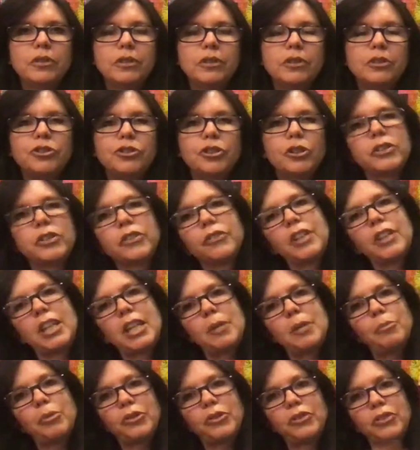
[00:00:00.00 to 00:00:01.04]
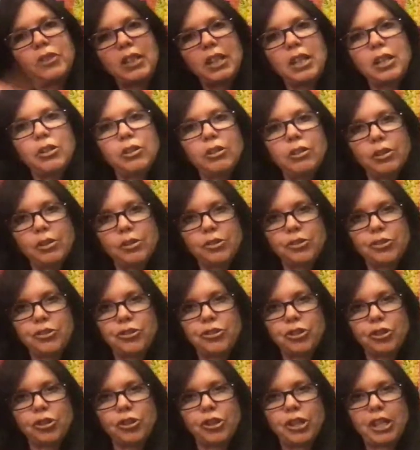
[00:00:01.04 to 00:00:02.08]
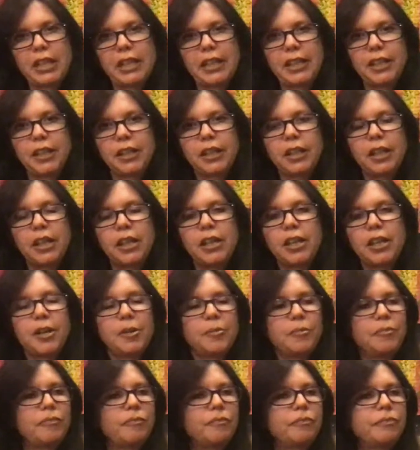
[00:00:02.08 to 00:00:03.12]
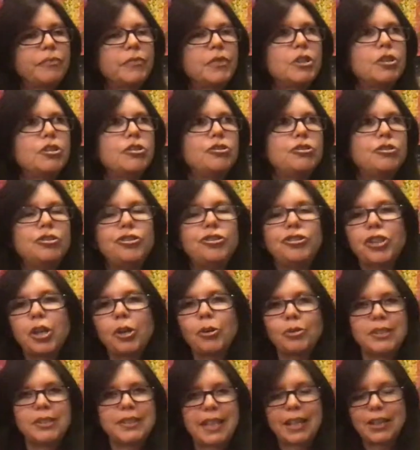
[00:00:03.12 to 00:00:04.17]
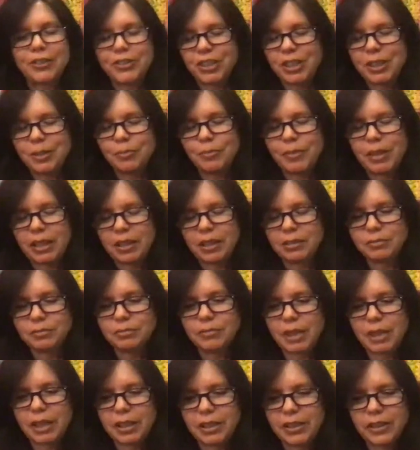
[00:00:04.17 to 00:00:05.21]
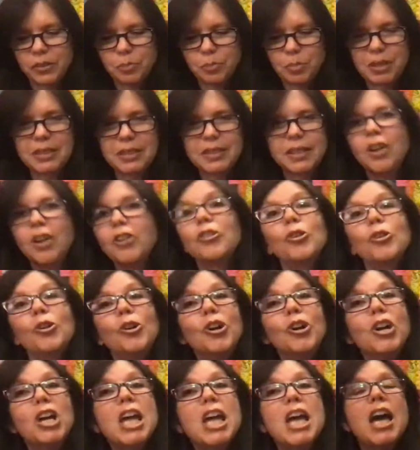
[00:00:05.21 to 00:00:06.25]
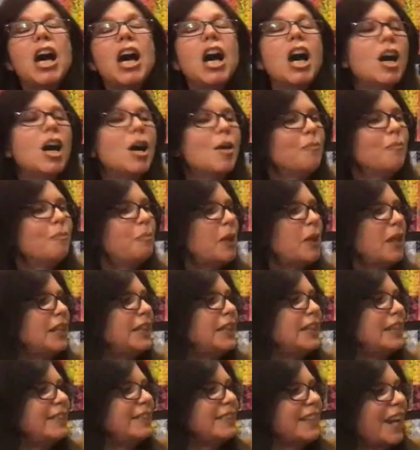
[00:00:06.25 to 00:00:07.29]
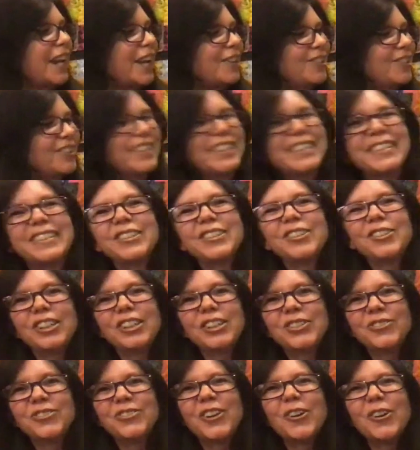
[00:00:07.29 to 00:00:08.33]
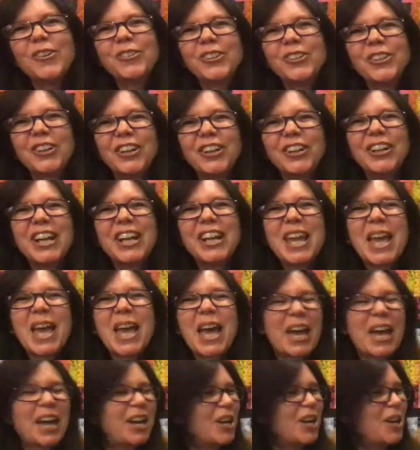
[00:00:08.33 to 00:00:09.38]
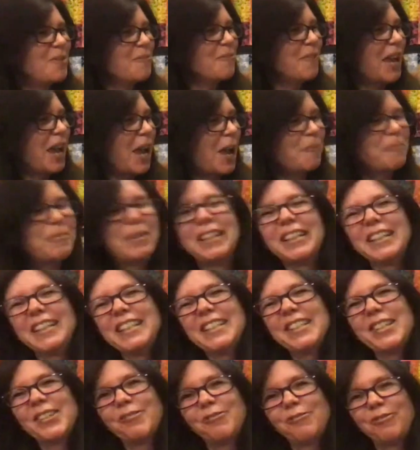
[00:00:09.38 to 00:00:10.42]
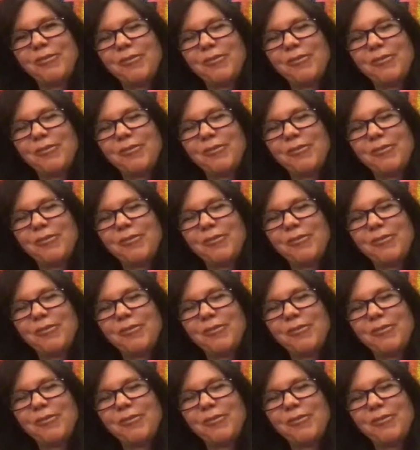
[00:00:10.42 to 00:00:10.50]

Joseph Campbell's hero's journey. Um, Joe is actually my my husband's uncle, um, but this guy Chris Chris Vogler um, happened to